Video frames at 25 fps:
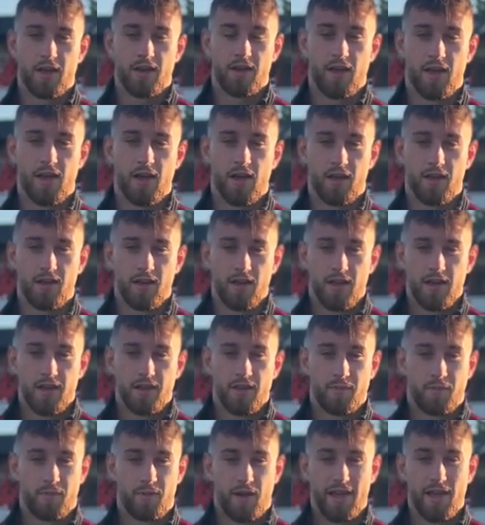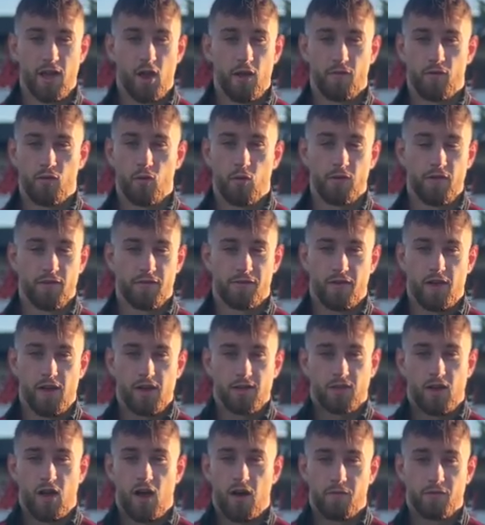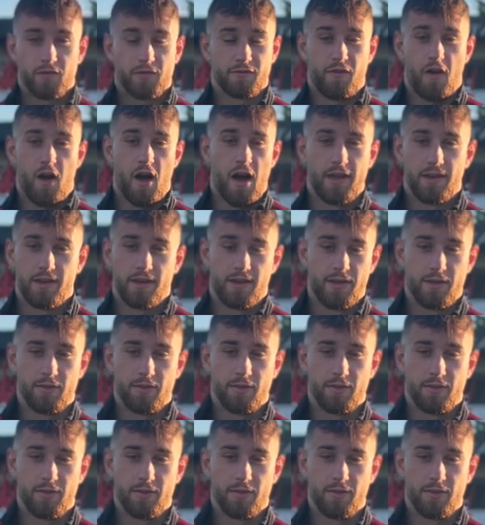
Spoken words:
and the play overall in the first half was fine.